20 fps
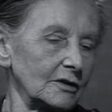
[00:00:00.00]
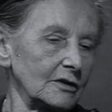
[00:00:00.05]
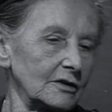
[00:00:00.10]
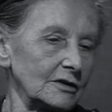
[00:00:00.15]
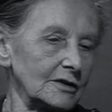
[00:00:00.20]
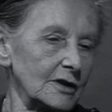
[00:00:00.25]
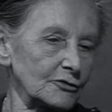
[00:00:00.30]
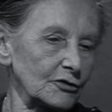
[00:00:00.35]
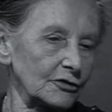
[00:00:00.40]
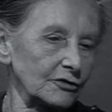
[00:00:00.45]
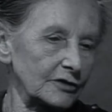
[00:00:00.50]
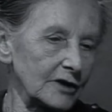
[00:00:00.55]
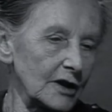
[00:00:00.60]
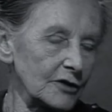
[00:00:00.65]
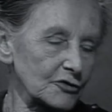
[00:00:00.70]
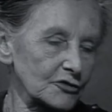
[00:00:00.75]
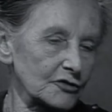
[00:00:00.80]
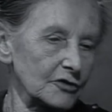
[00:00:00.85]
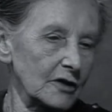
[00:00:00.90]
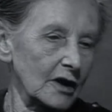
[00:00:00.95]
and
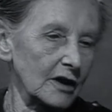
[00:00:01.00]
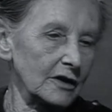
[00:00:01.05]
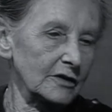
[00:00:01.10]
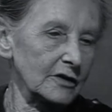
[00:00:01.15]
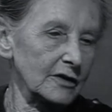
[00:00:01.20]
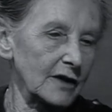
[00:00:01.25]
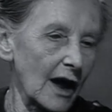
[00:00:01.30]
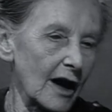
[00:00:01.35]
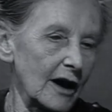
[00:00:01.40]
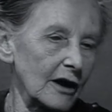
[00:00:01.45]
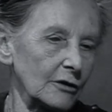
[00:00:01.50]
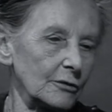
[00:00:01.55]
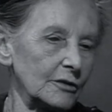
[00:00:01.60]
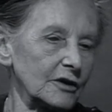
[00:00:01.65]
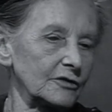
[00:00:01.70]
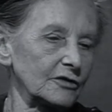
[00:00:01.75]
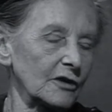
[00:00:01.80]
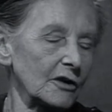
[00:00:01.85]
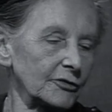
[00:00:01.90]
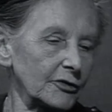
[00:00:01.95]
legislation
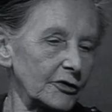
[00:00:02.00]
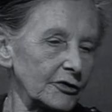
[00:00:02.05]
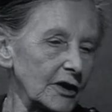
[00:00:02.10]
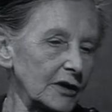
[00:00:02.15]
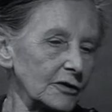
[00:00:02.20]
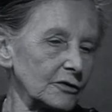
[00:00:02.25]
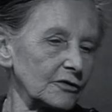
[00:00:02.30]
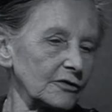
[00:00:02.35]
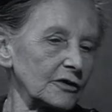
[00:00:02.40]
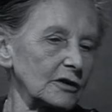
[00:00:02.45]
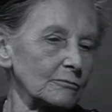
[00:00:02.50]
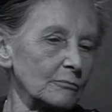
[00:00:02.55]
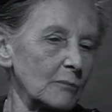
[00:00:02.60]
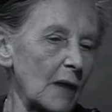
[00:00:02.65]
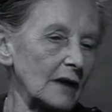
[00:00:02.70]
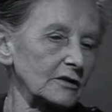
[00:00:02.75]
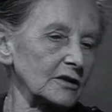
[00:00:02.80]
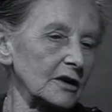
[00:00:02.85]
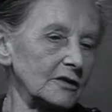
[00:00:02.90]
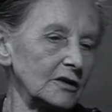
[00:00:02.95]
now is on things that
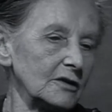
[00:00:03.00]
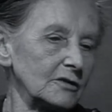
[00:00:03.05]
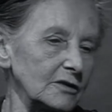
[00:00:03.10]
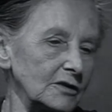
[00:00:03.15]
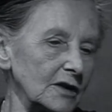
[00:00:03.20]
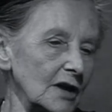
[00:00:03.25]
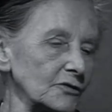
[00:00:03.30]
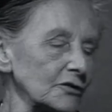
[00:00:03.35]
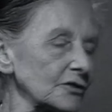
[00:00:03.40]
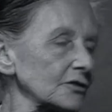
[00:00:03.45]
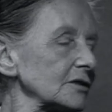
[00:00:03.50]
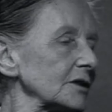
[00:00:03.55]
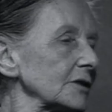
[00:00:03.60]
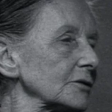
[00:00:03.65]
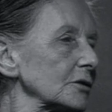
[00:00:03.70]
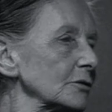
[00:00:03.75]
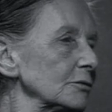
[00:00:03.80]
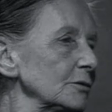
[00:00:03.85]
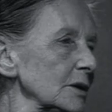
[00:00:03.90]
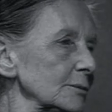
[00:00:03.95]
matter
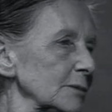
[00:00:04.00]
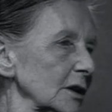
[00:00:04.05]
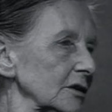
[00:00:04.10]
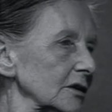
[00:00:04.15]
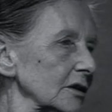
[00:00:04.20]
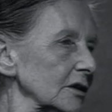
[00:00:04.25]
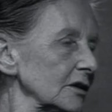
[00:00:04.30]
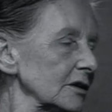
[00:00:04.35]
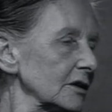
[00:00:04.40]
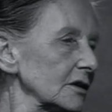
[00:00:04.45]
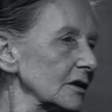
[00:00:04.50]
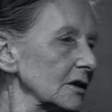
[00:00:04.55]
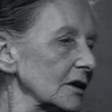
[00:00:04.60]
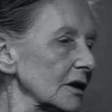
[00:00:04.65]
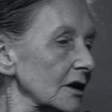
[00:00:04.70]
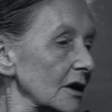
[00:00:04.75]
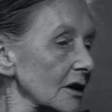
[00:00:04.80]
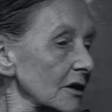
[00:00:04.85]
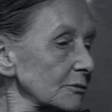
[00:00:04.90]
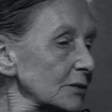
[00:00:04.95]
intensely to women.
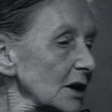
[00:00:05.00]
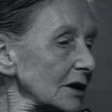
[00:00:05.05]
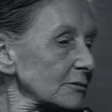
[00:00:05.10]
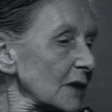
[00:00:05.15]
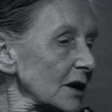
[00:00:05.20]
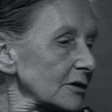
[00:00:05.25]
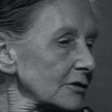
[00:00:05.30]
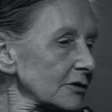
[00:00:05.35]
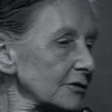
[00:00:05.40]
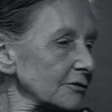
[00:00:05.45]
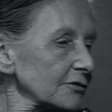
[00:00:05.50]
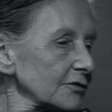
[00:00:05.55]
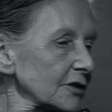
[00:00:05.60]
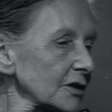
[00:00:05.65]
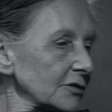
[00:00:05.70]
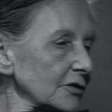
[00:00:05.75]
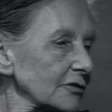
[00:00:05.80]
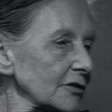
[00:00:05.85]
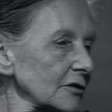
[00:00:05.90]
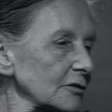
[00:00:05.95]
Well, one of the
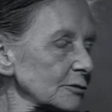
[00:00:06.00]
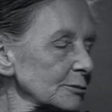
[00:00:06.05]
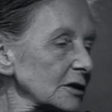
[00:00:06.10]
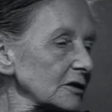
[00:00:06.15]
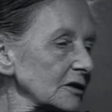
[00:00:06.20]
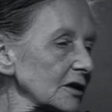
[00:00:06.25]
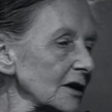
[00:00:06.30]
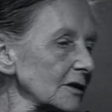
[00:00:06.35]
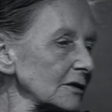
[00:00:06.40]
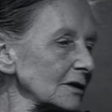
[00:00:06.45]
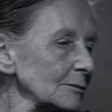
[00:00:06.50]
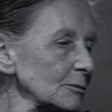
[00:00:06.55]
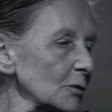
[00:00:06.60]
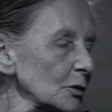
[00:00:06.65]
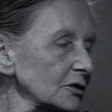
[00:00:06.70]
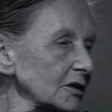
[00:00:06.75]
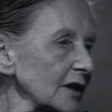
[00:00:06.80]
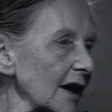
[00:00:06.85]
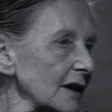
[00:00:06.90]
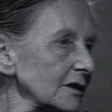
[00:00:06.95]
first things maternal
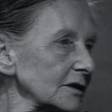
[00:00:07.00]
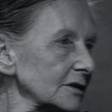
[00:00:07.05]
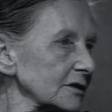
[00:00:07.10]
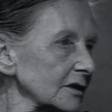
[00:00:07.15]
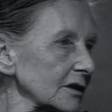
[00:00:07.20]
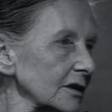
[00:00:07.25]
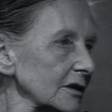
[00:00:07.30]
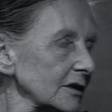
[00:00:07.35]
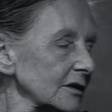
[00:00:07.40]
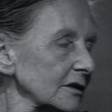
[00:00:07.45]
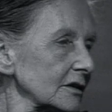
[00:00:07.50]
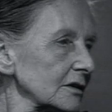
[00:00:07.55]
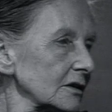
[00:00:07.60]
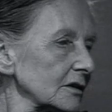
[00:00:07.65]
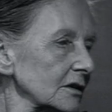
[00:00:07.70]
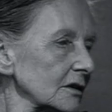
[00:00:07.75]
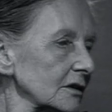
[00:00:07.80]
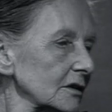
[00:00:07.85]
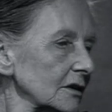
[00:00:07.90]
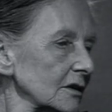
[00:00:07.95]
mortality,
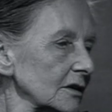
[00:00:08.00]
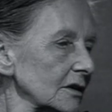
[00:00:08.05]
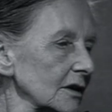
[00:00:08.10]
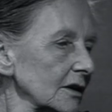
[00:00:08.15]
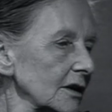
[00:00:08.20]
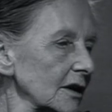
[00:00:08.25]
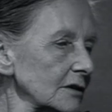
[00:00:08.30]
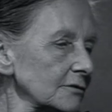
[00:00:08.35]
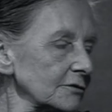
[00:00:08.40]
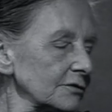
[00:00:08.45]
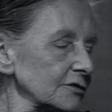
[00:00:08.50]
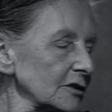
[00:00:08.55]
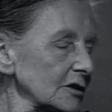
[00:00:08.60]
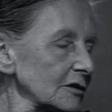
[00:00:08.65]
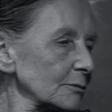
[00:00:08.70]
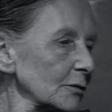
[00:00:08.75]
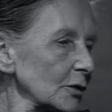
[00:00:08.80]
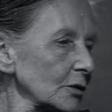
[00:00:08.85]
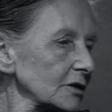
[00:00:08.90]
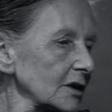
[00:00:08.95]

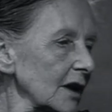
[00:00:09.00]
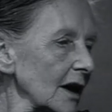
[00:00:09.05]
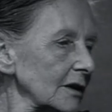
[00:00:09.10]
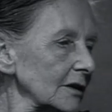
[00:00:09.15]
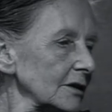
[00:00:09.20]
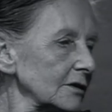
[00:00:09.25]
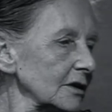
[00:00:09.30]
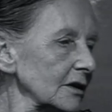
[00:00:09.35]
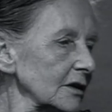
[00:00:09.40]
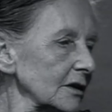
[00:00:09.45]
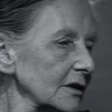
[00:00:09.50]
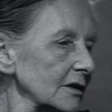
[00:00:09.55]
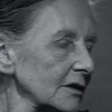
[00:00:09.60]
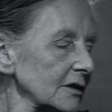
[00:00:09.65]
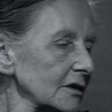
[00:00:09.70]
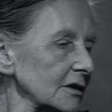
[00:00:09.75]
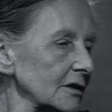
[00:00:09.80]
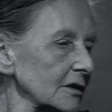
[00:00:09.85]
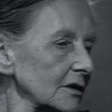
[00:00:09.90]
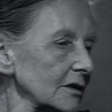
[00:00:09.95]
infant mortality,
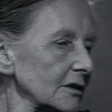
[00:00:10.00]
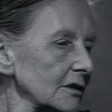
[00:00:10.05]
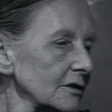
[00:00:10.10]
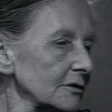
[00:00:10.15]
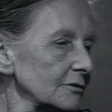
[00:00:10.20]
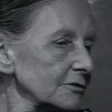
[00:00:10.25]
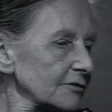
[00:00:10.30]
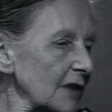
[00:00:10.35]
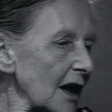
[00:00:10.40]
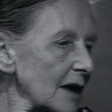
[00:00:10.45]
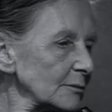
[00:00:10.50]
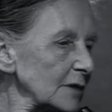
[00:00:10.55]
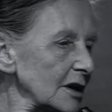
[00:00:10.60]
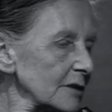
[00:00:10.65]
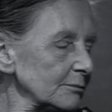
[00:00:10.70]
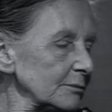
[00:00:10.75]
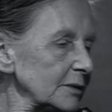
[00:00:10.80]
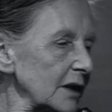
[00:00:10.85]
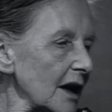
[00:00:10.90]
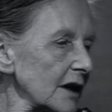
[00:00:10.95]

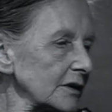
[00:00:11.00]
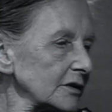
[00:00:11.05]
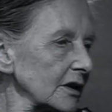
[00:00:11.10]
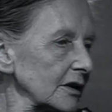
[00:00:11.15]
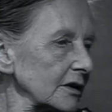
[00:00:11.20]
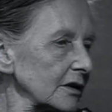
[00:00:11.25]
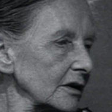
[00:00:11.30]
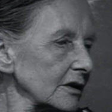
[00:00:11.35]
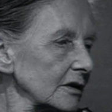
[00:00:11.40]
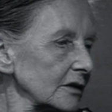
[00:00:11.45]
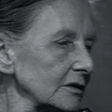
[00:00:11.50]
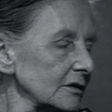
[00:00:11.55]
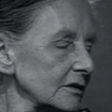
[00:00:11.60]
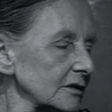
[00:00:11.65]
family planning,